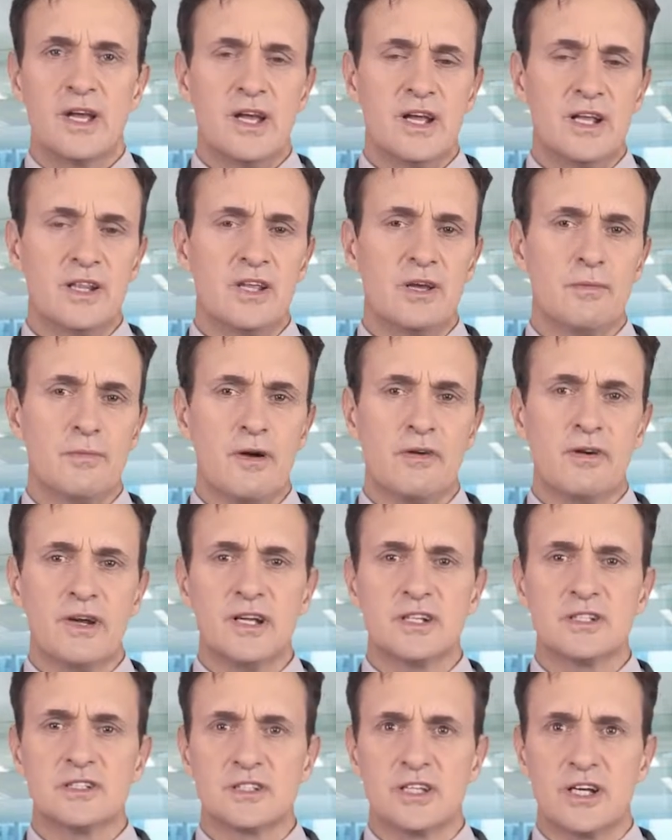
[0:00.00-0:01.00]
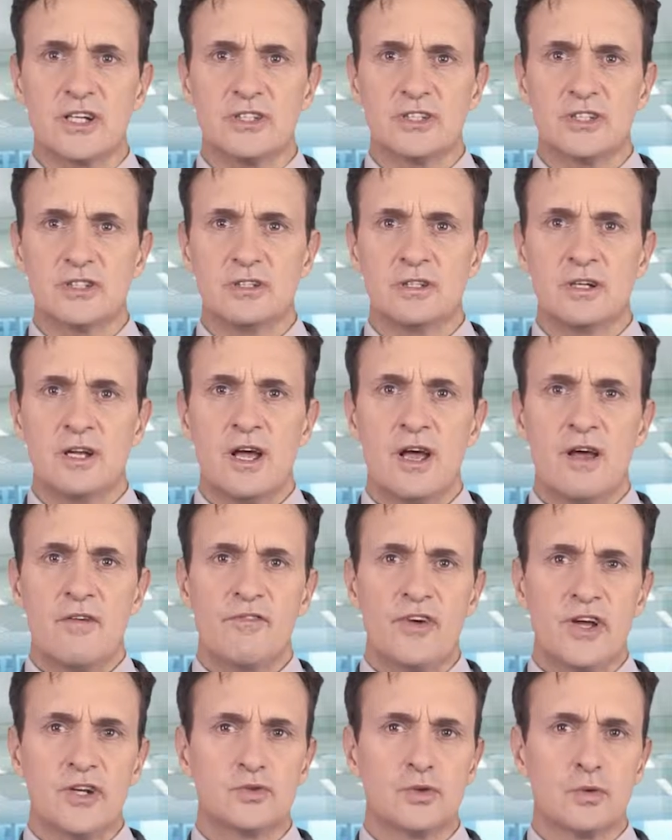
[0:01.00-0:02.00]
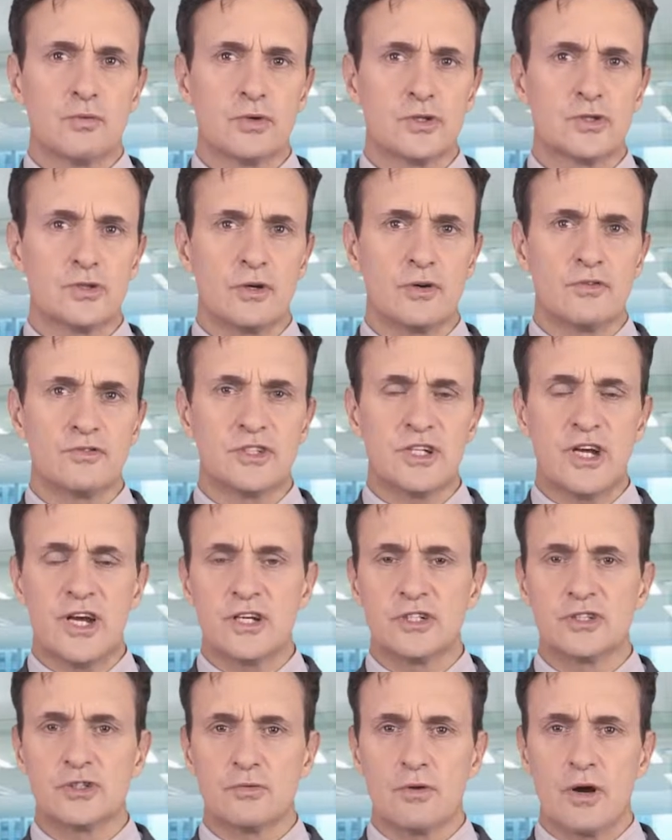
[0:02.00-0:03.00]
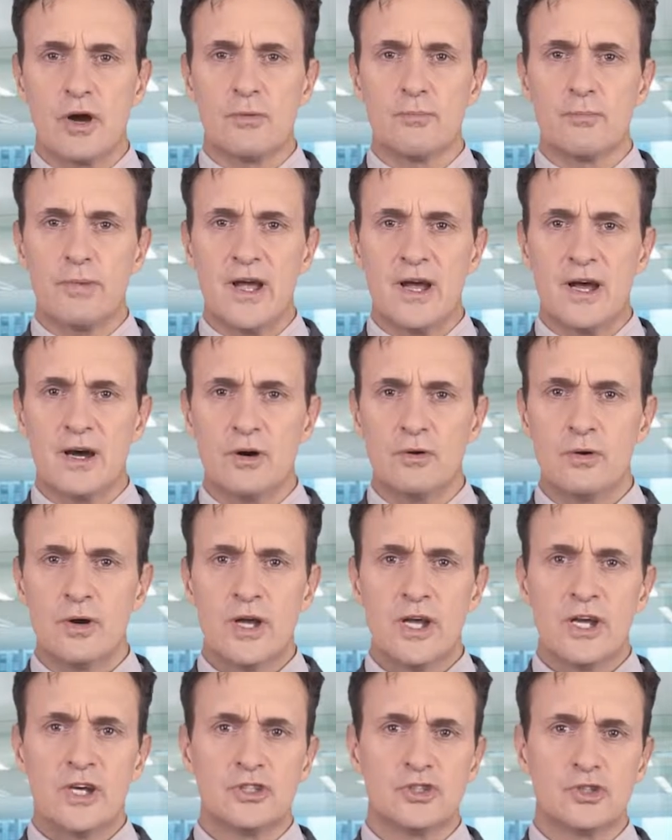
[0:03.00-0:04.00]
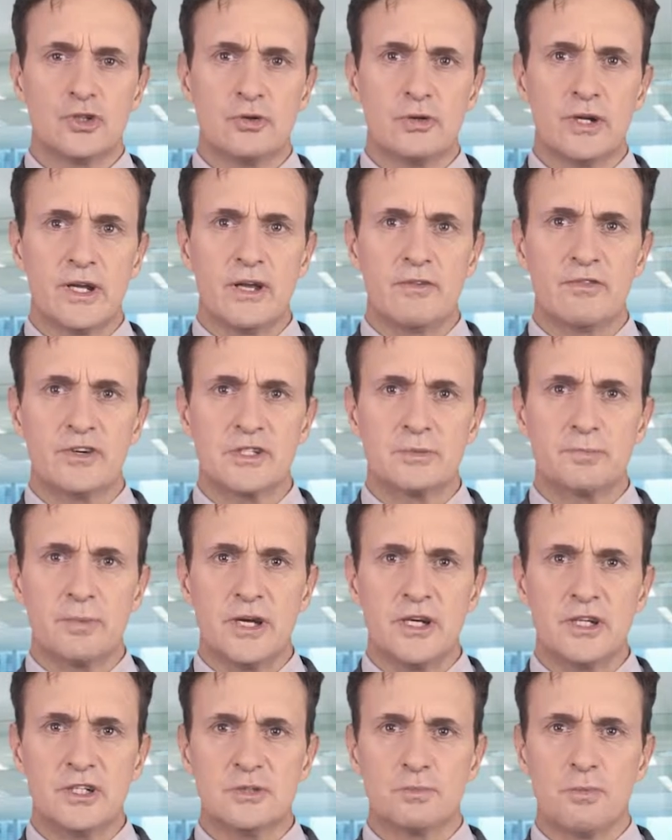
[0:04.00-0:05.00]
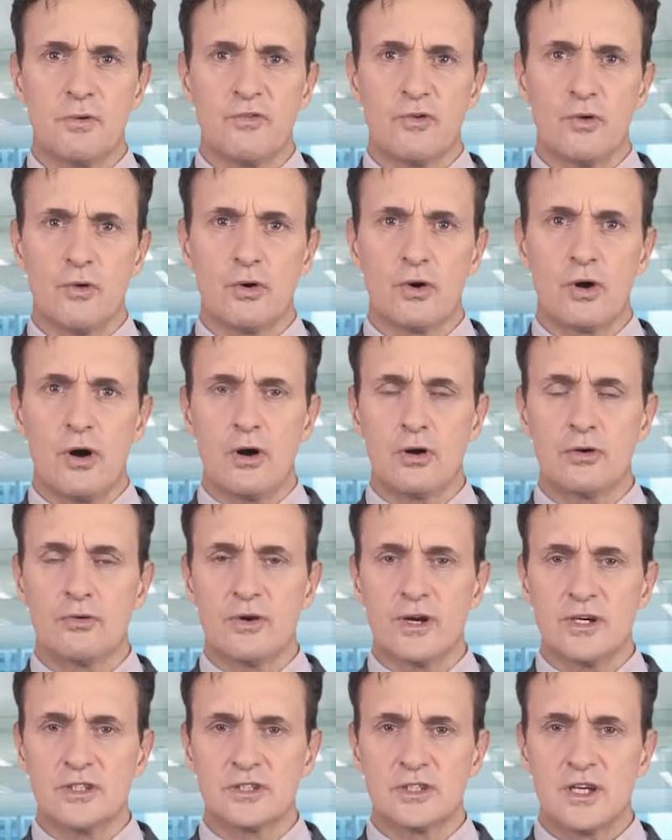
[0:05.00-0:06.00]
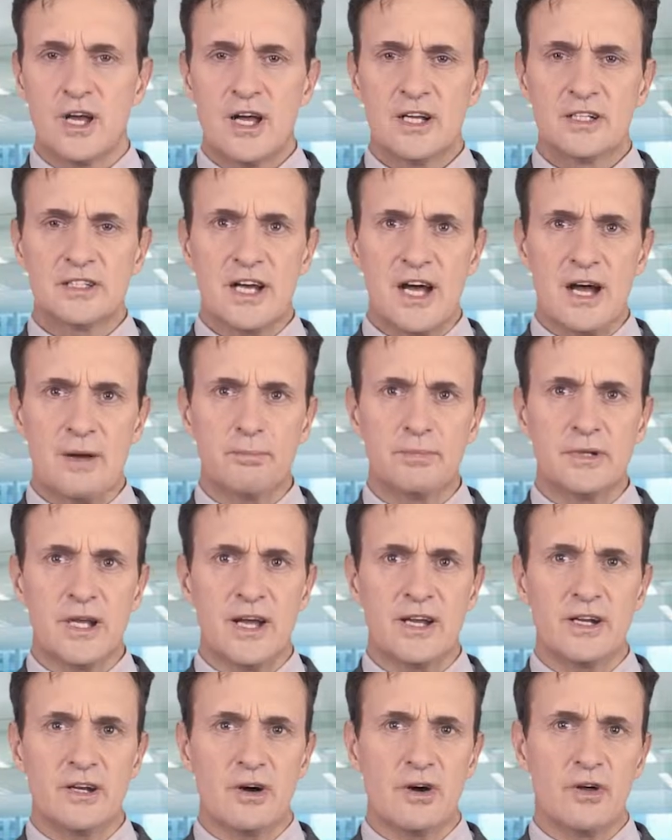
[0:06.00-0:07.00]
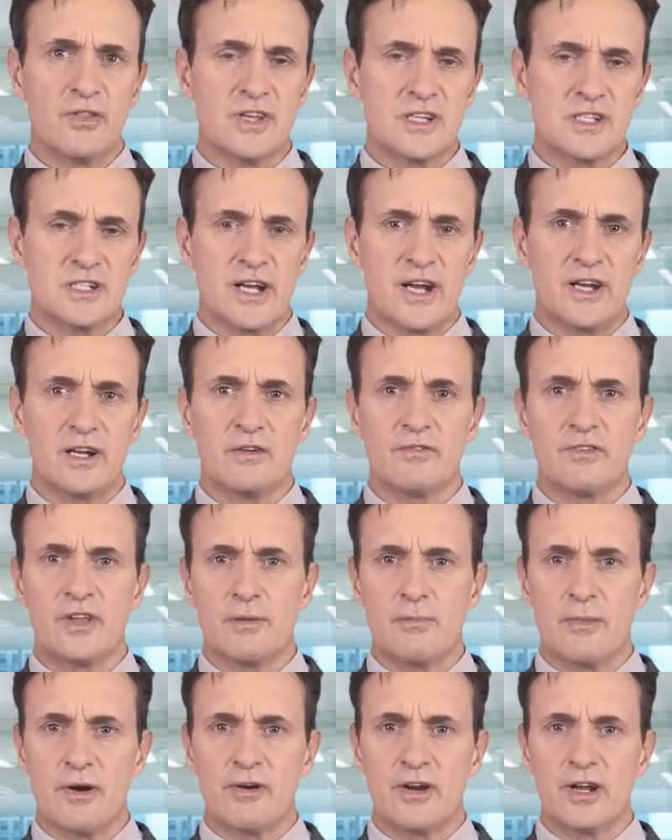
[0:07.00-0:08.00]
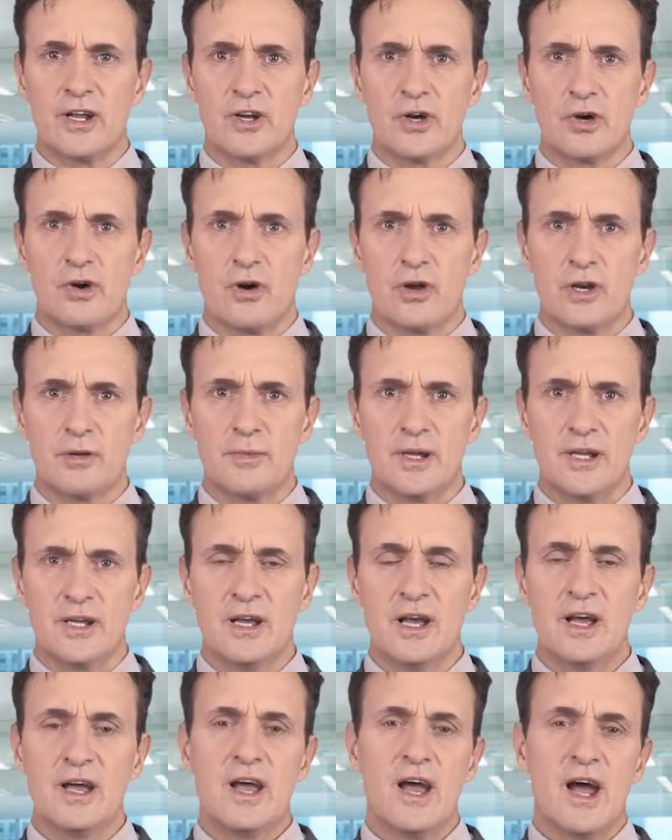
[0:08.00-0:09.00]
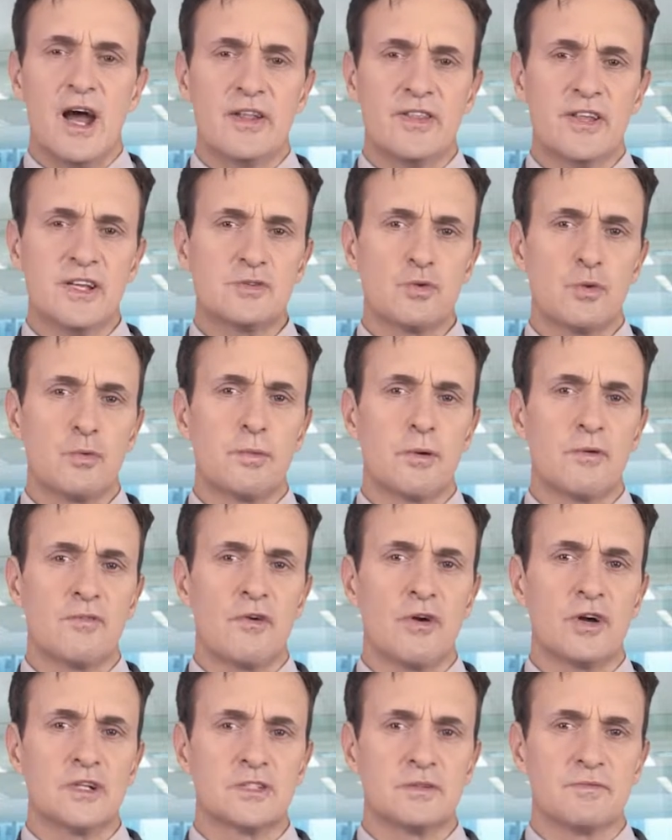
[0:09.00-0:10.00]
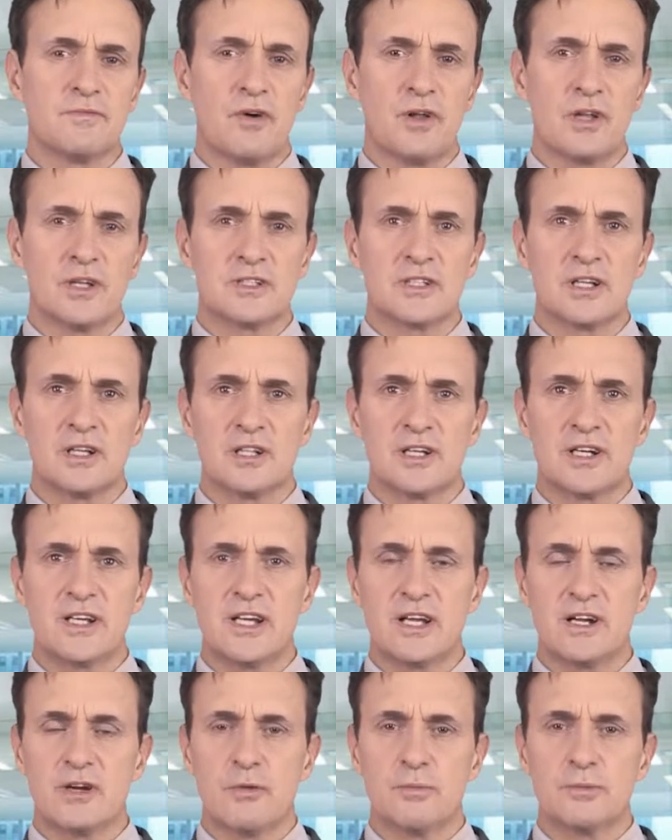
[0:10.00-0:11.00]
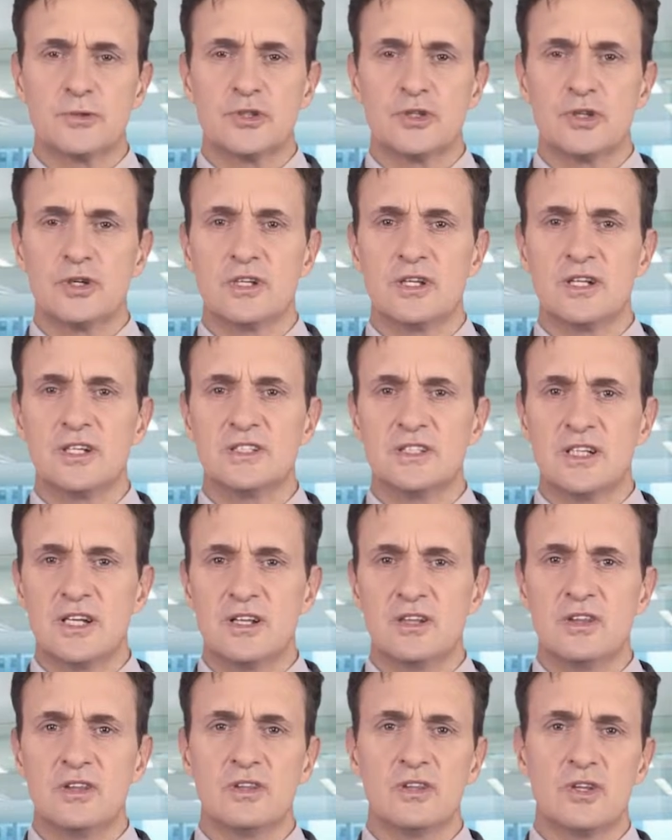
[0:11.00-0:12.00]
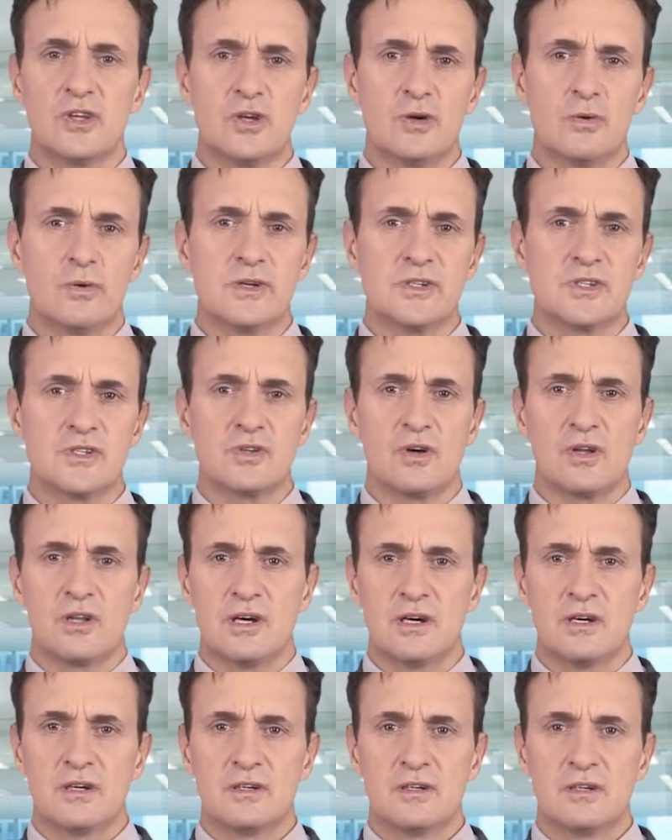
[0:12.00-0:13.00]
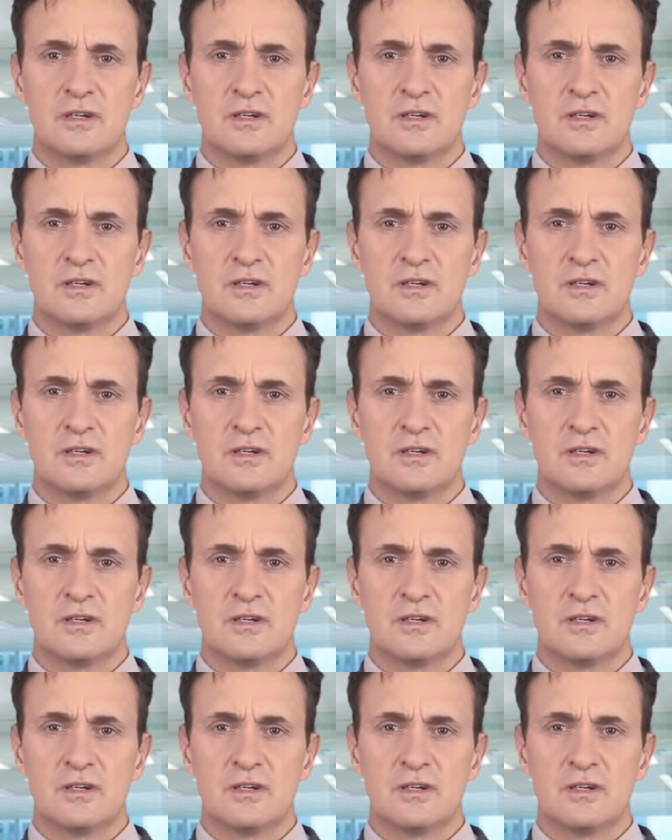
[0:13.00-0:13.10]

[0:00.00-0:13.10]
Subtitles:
In the American session, Federal Reserve Chair Jerome Powell is due to give a speech before Congress to update on the state of the American economy, and this will provide some volatility and opportunities in the US dollar.